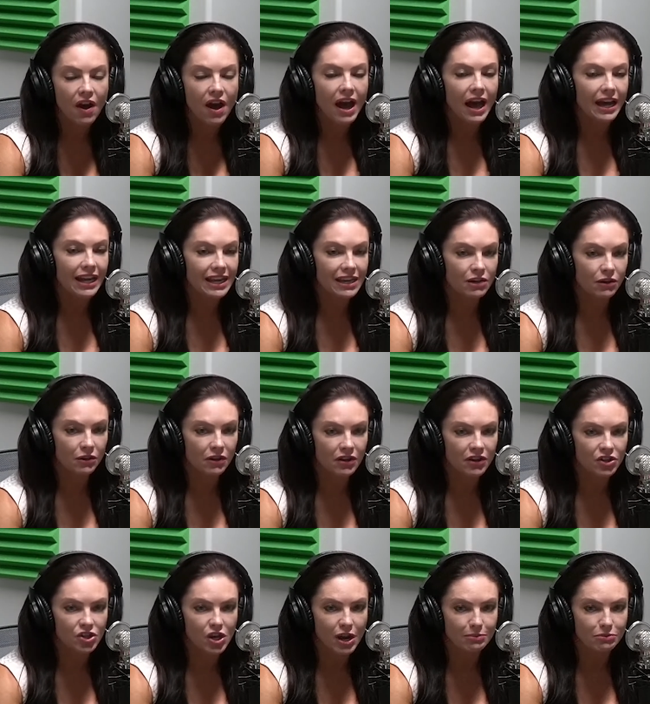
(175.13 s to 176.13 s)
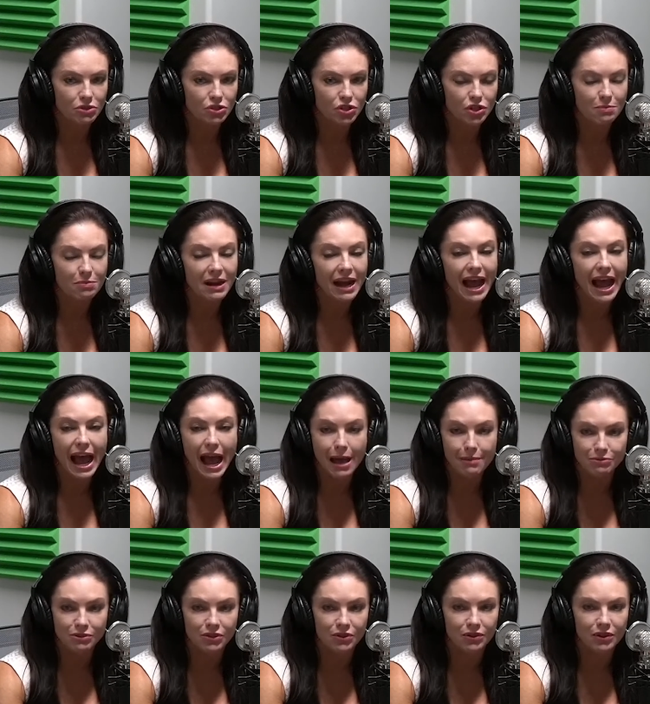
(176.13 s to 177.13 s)
Again, only on chapter two to, but I
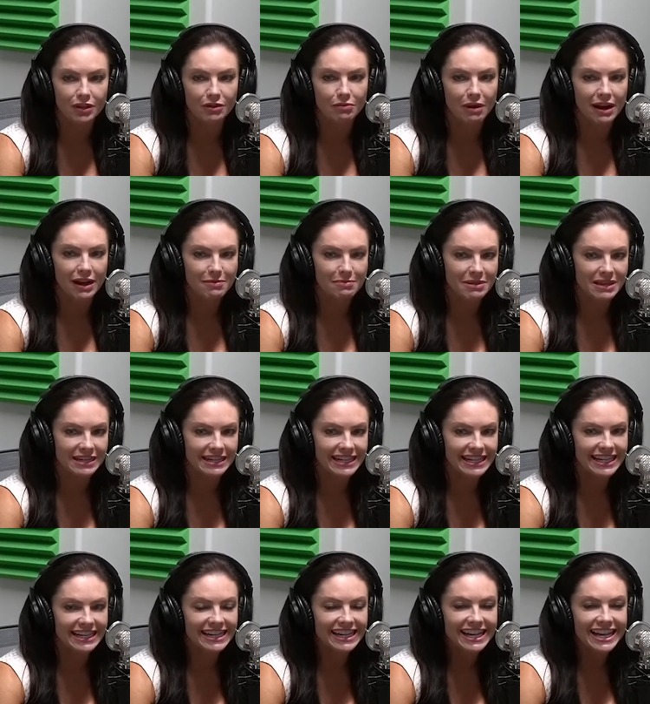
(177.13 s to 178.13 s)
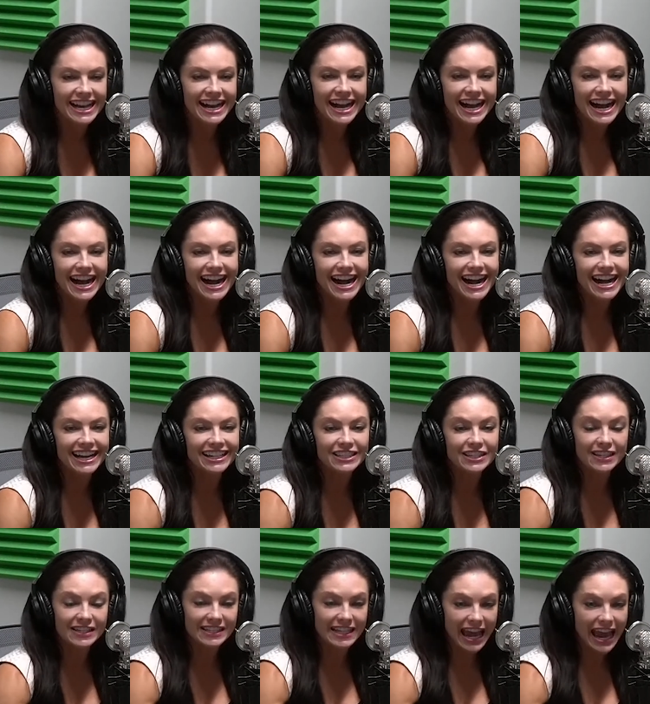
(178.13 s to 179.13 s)
absolutely recommend it. Uh,
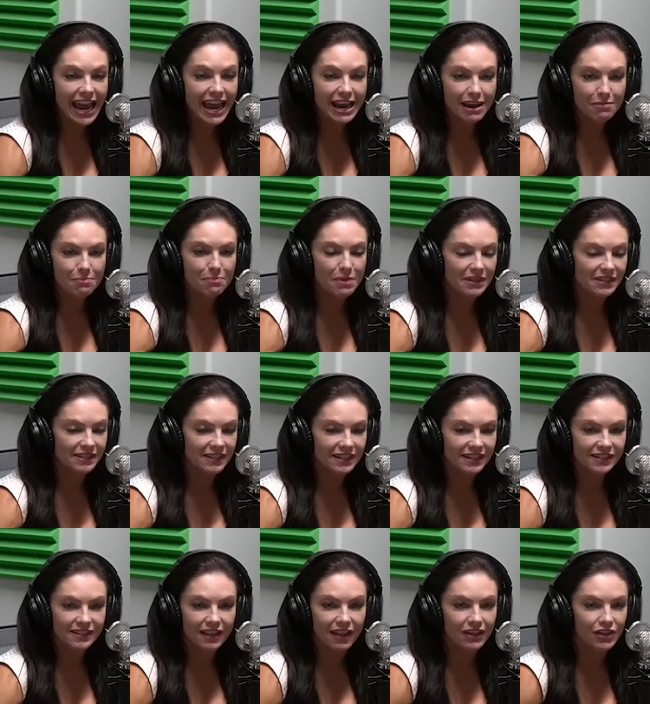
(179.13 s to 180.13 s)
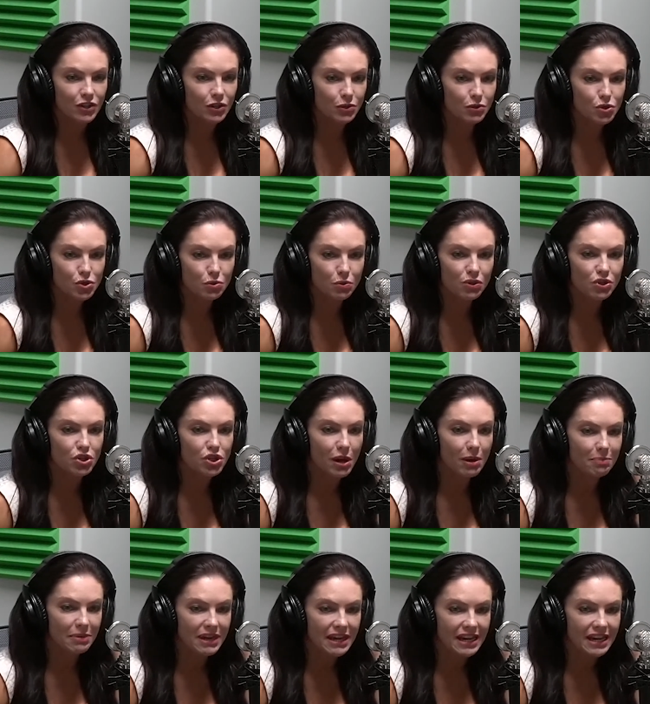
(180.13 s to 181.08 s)
today, business like usual, jumping